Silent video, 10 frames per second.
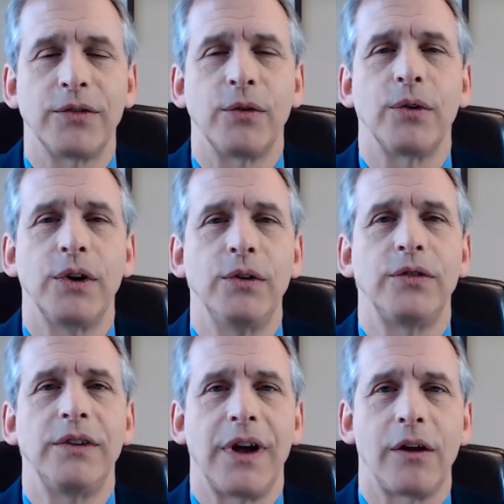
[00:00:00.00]
So we're
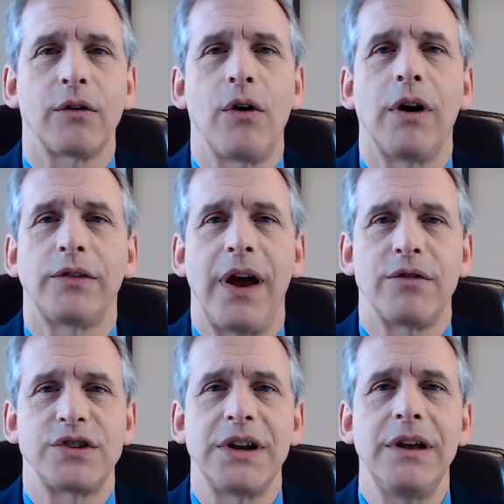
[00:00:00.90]
using dollar cost
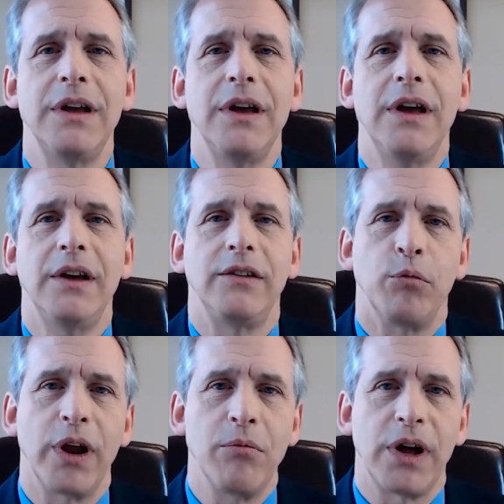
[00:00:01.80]
averaging to
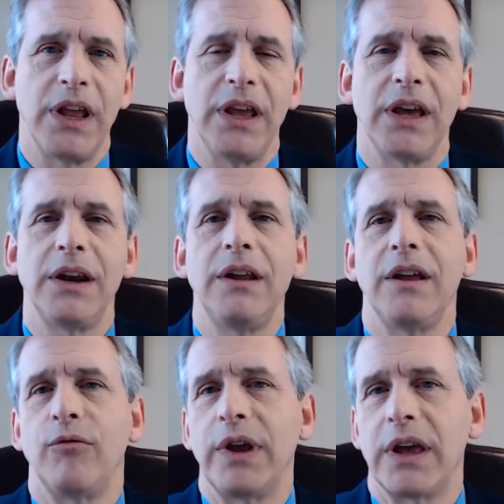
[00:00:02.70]
bring money in.
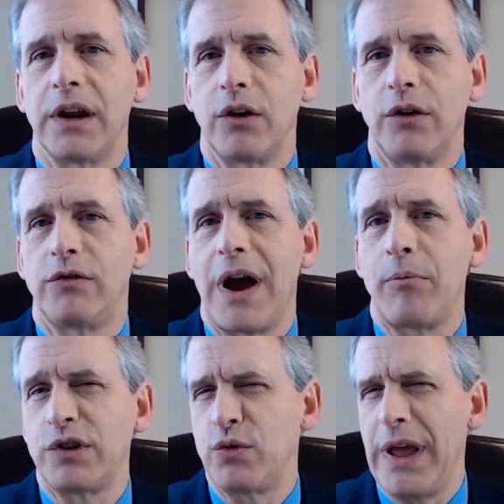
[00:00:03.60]
If we get a good
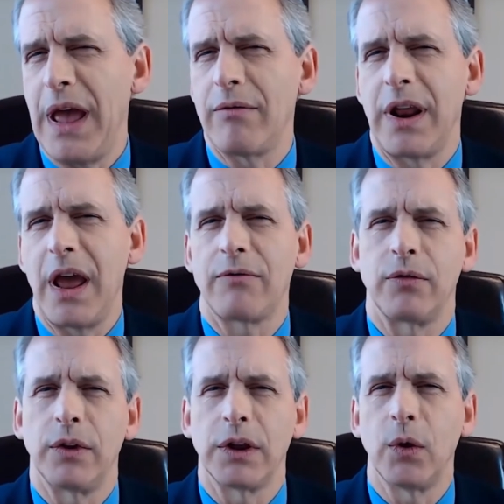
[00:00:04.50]
drop, which we haven't had
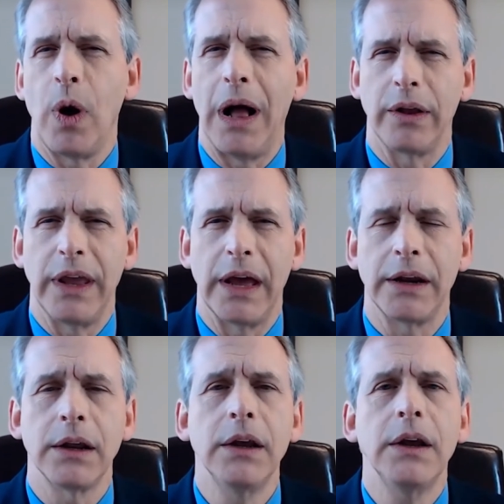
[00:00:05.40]
for a little while
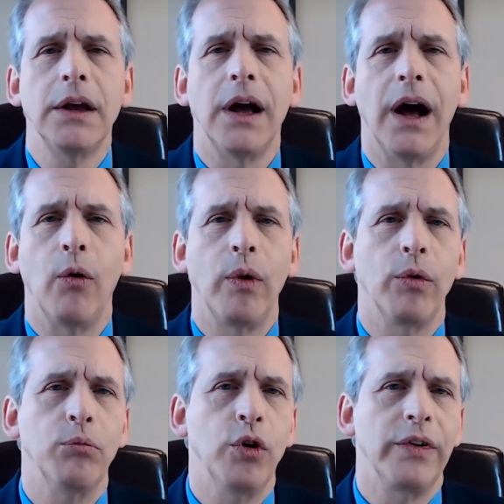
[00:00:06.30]
yet, we
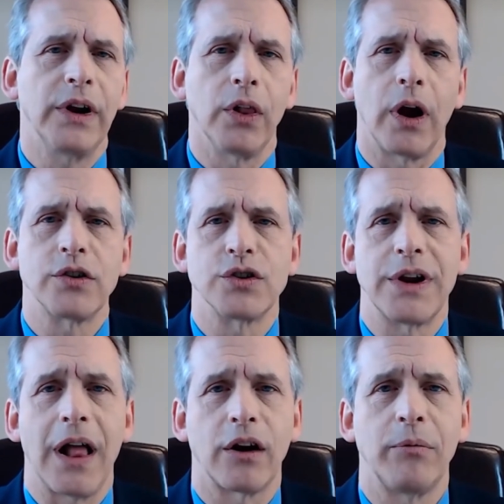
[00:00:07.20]
would move in a larger
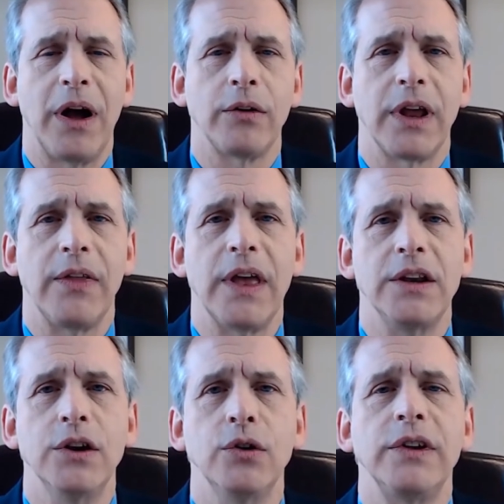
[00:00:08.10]
dollar amount, and
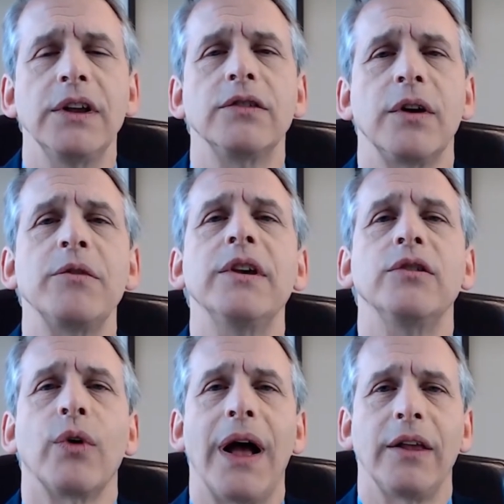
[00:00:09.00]
then using some of
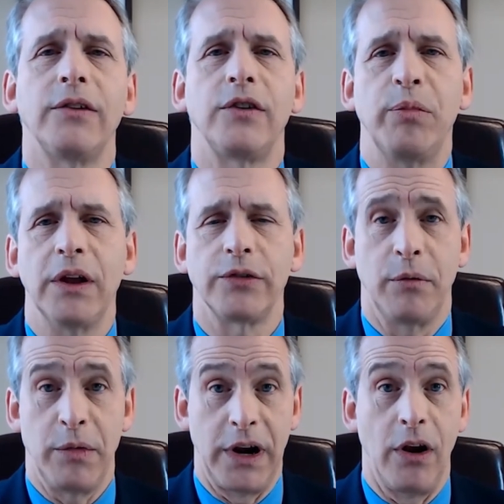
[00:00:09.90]
these rallies to peel
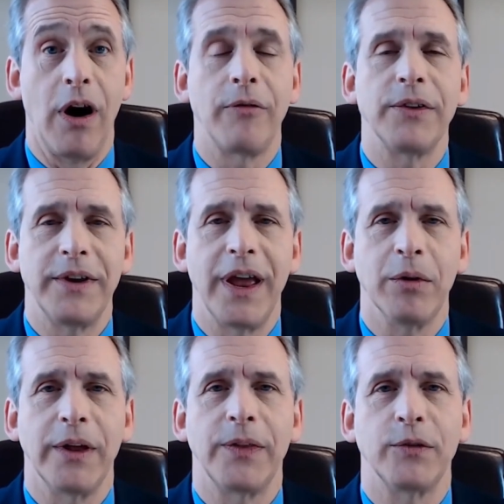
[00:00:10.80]
some money off the
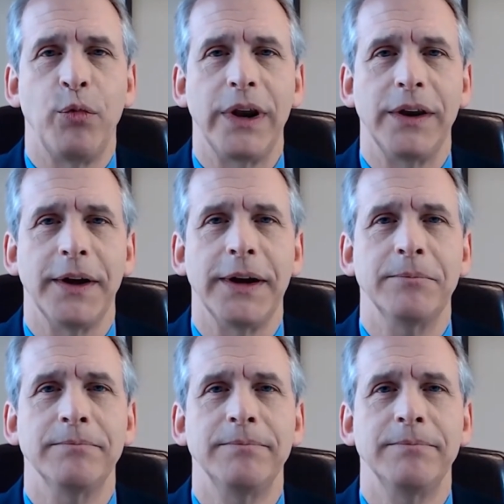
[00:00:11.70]
table at this point in time.